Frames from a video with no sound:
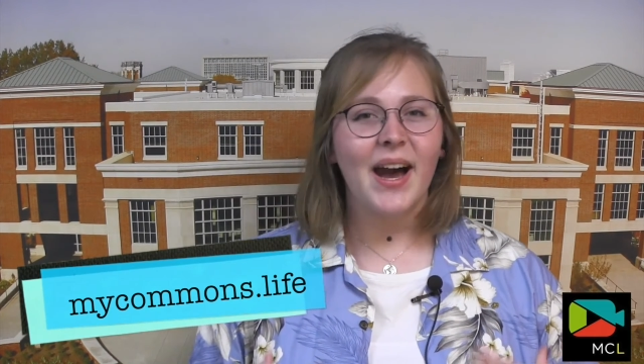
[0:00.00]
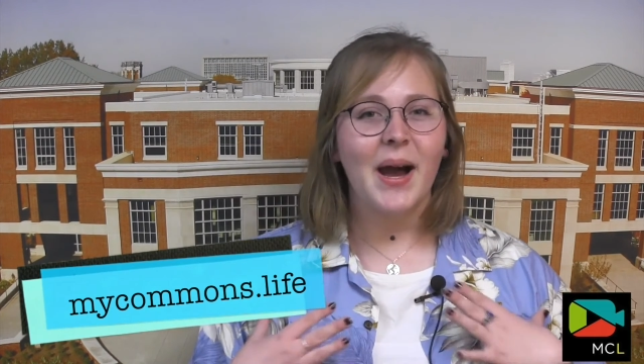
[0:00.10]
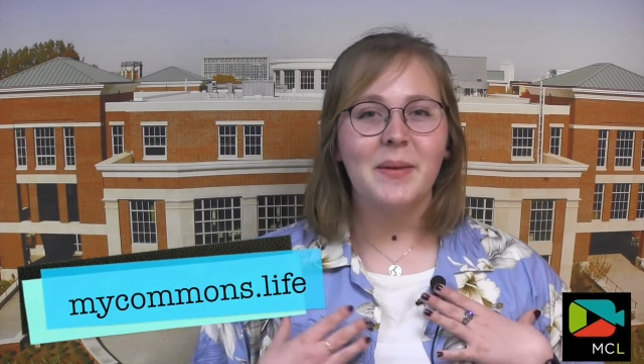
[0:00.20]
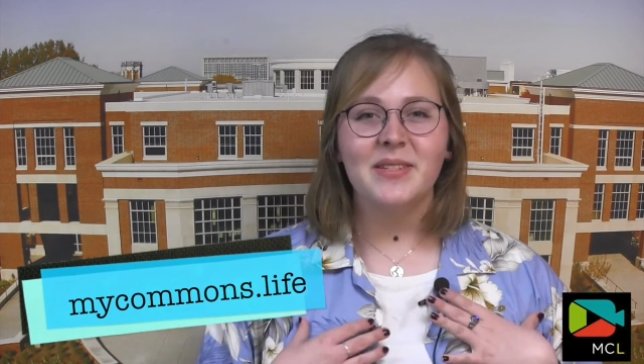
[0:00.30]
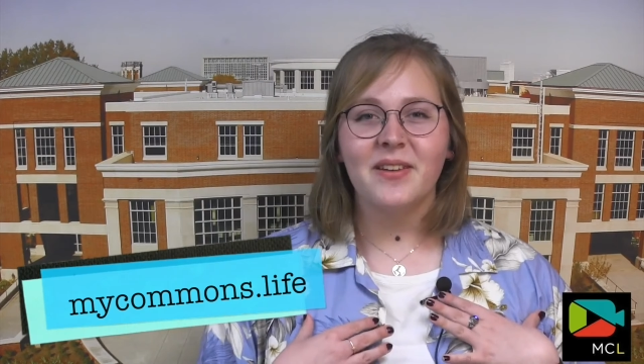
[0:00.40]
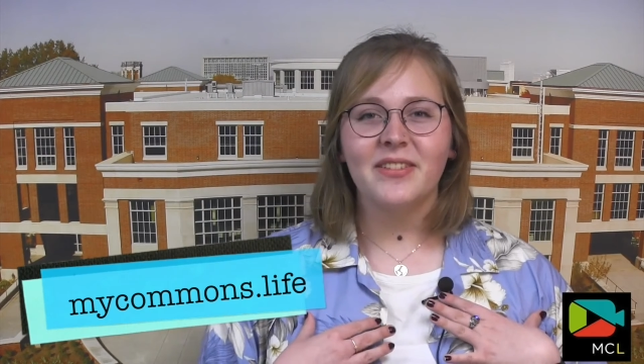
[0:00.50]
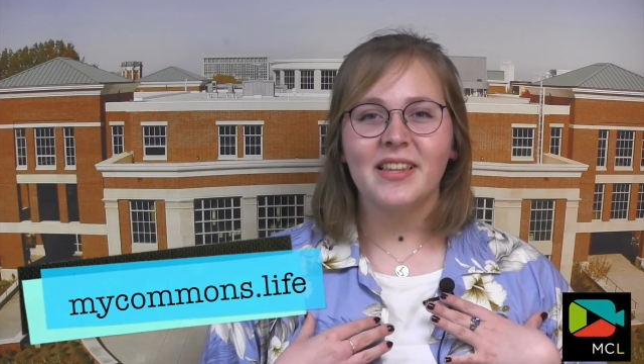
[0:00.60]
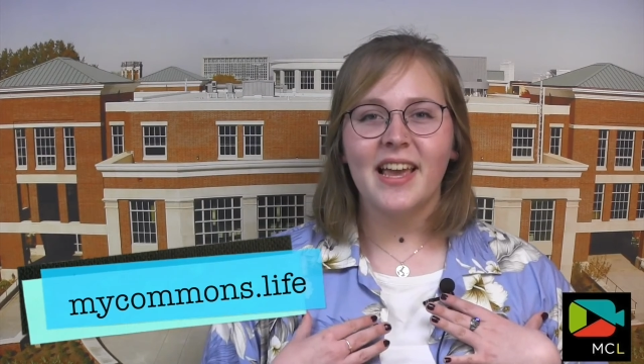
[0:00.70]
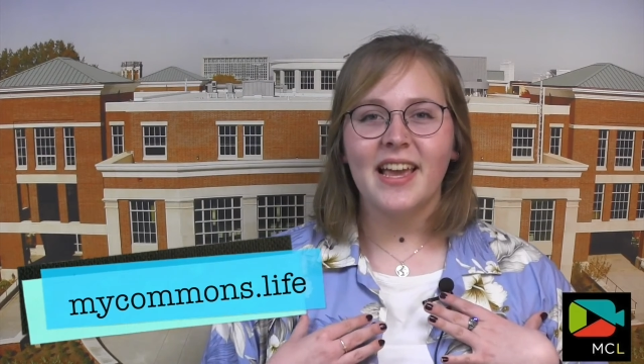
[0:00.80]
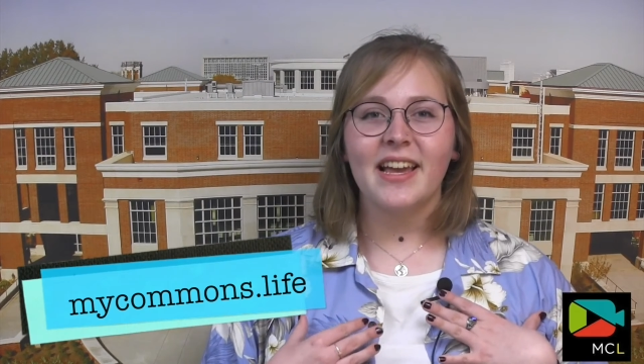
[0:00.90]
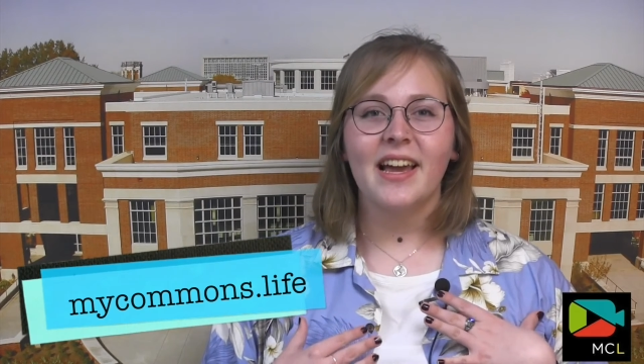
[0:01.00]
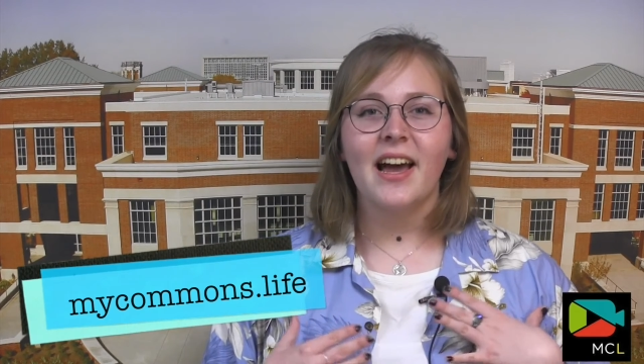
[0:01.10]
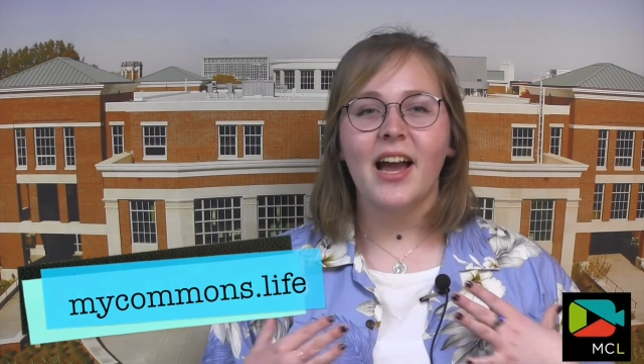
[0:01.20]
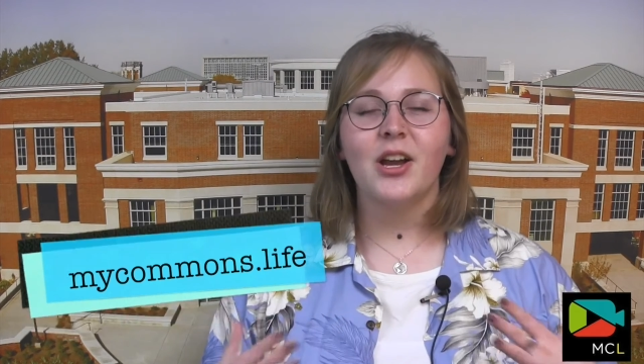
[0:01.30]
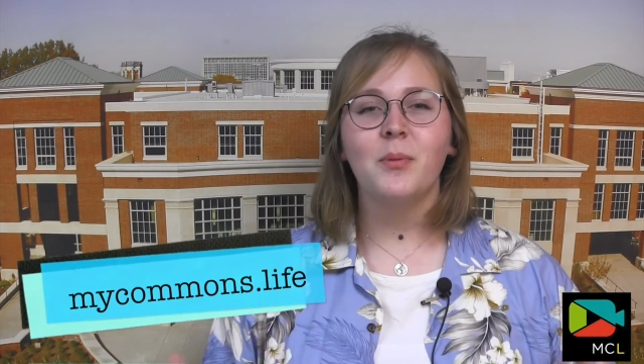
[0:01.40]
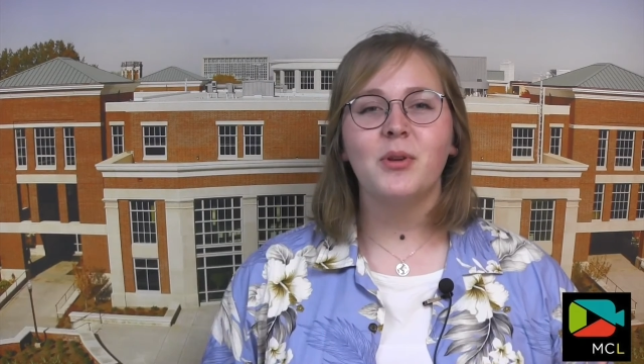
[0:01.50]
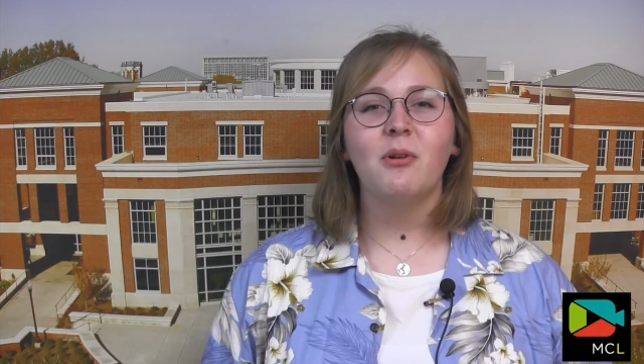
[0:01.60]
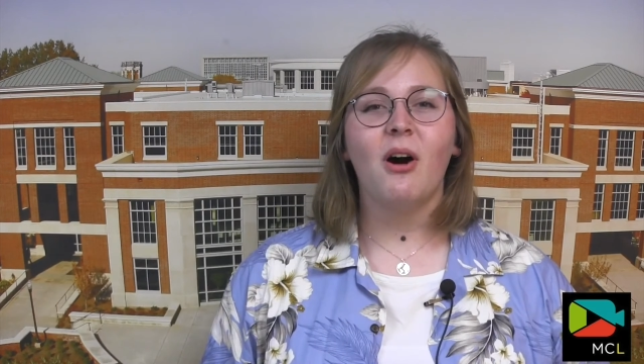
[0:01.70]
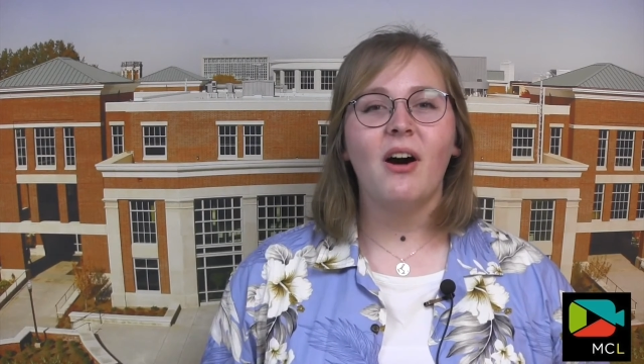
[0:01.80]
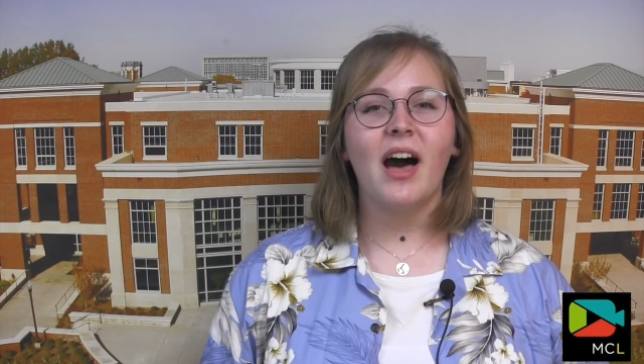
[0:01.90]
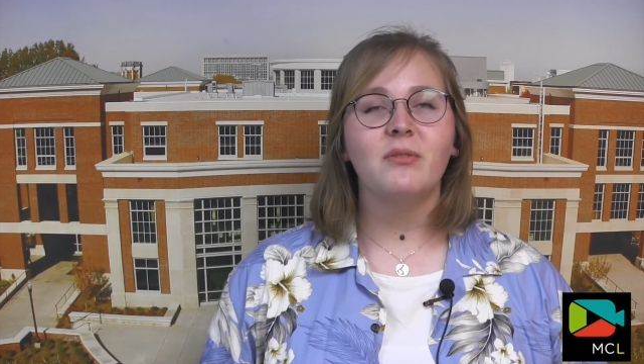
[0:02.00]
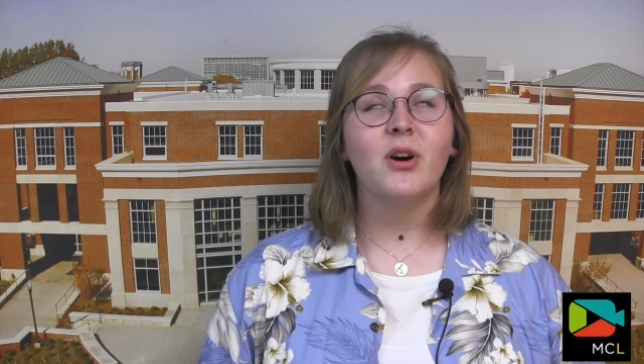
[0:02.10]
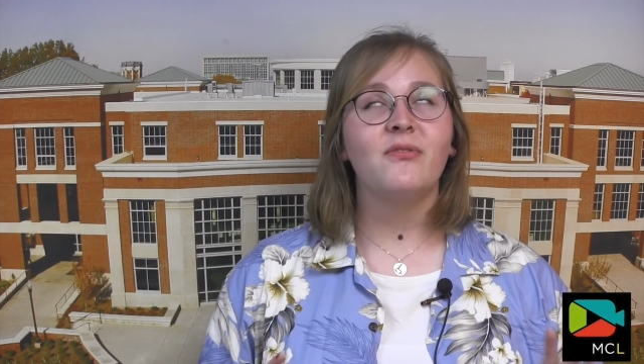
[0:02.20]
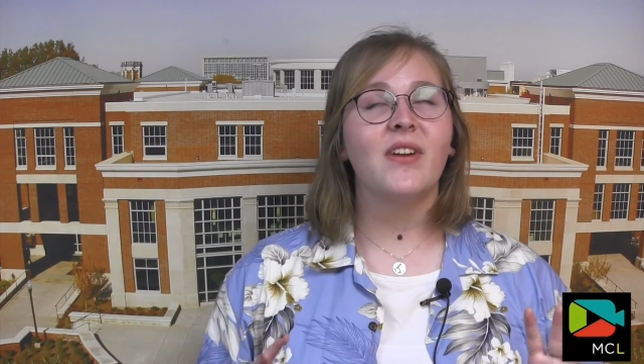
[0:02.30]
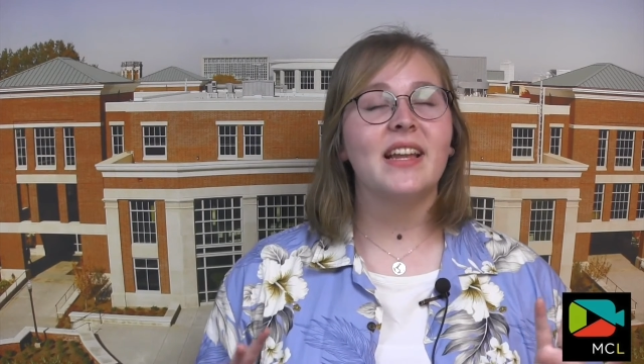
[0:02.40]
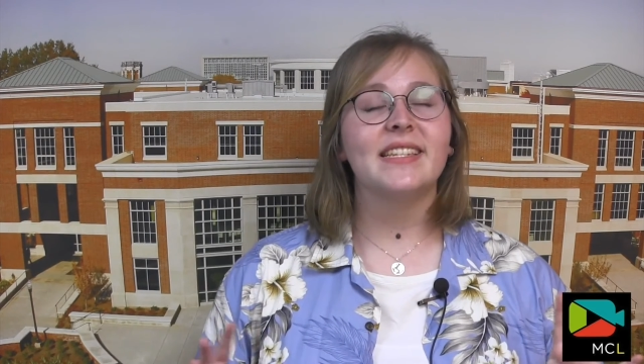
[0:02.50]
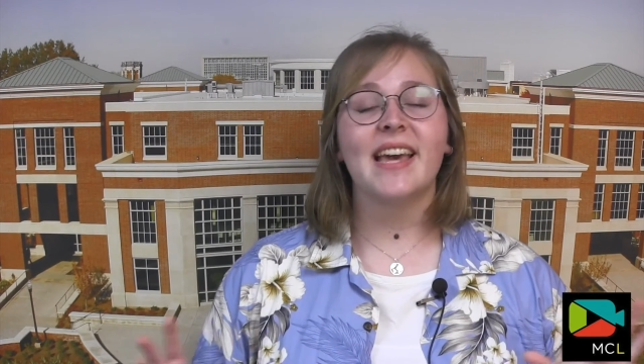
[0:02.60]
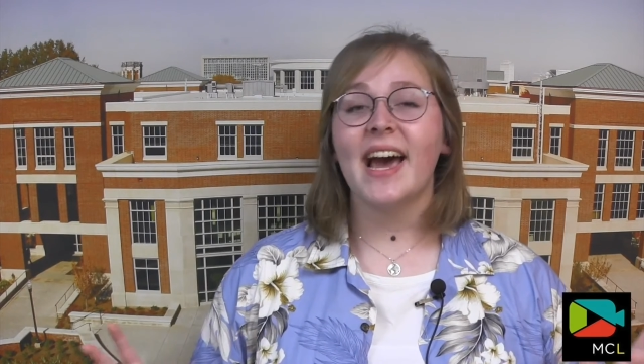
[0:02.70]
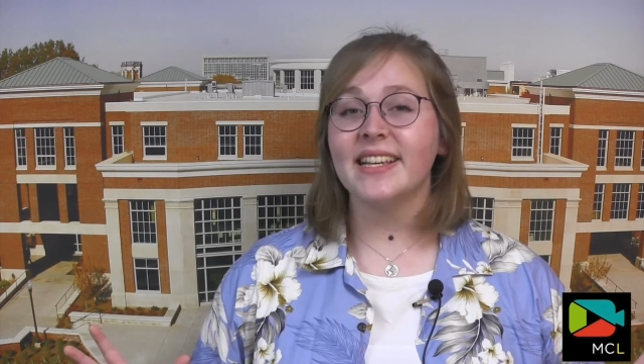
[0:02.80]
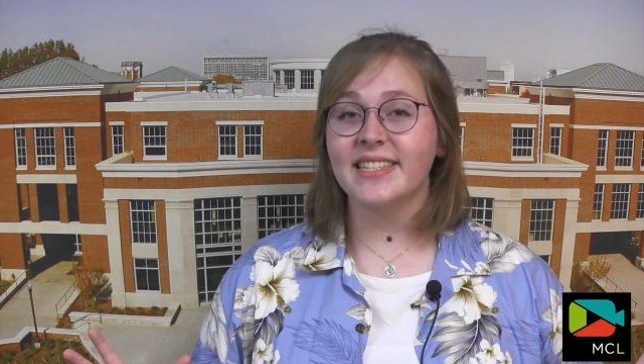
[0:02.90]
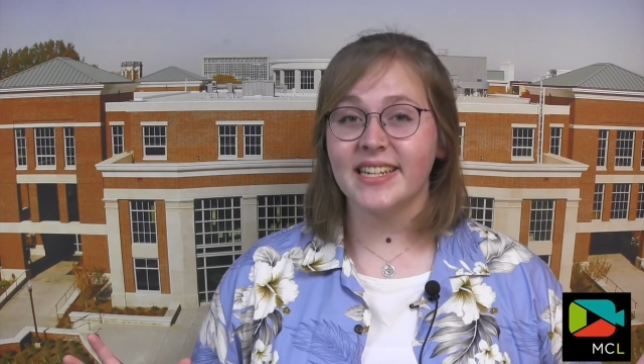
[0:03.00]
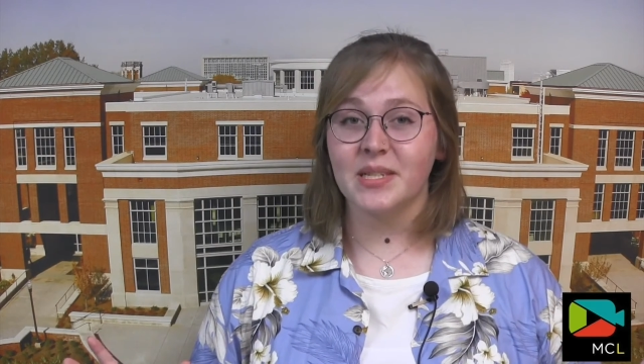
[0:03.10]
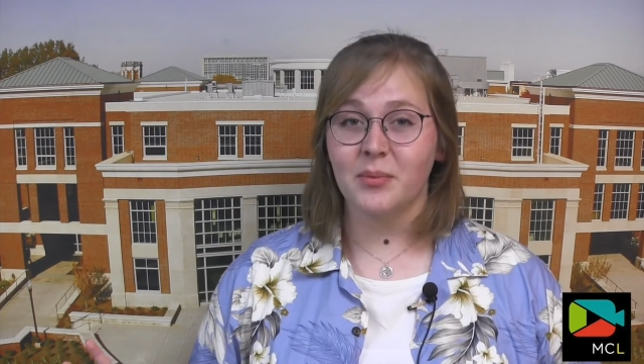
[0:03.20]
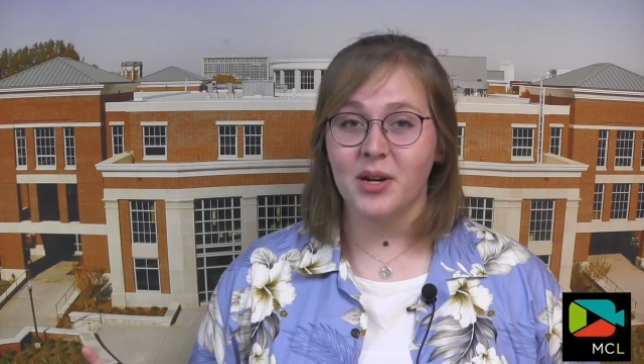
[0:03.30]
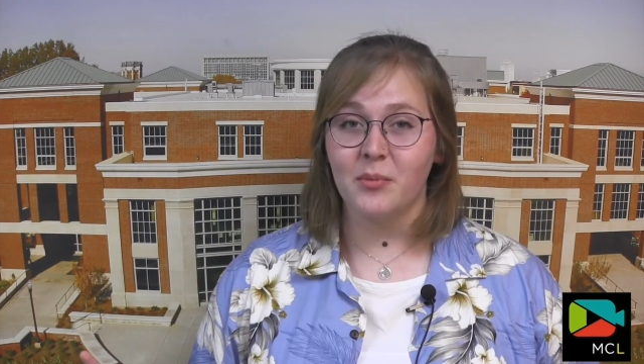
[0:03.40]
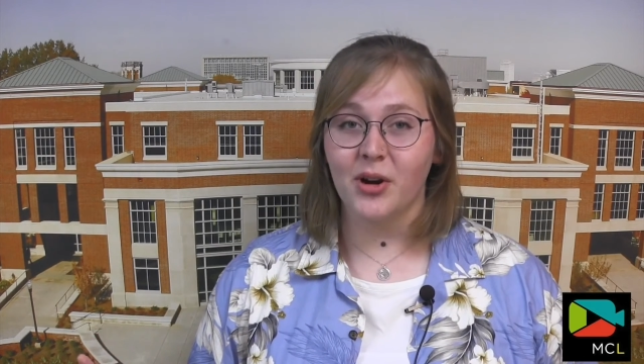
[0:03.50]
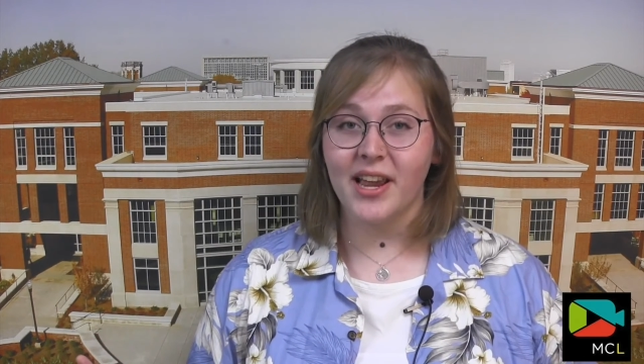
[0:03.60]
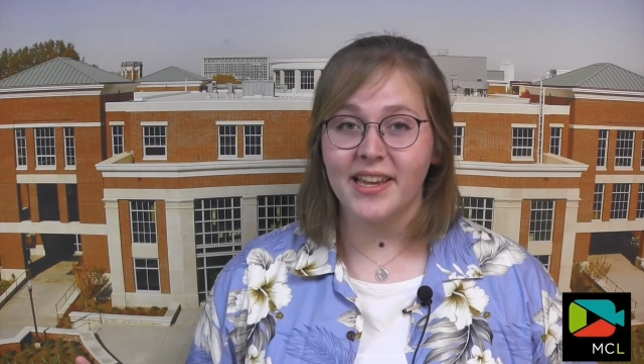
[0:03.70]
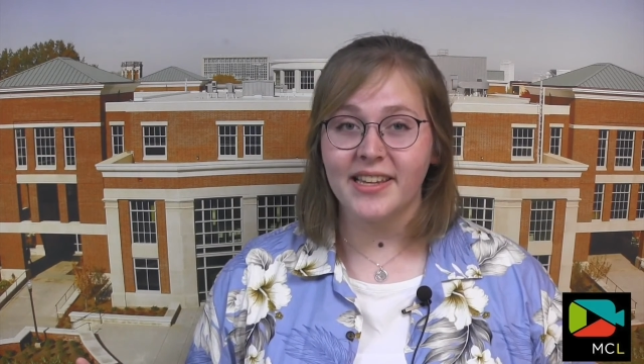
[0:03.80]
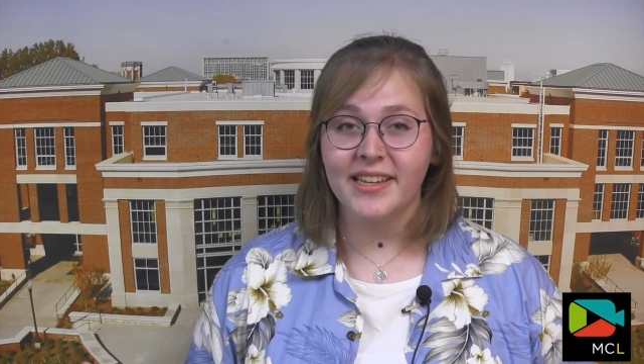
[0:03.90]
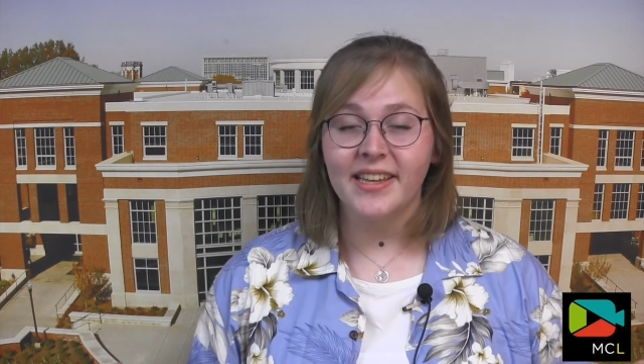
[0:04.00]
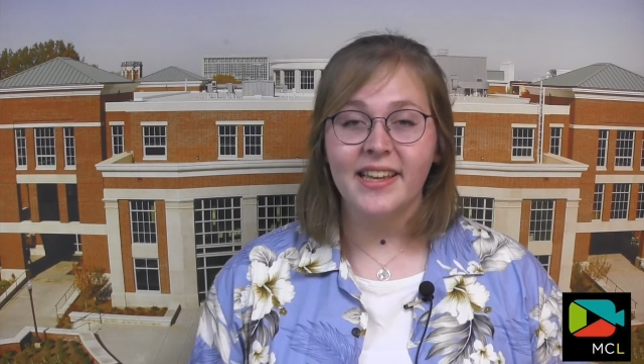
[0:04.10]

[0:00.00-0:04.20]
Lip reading: I'm Devin Lay. I hope you all have a fantastic spring break.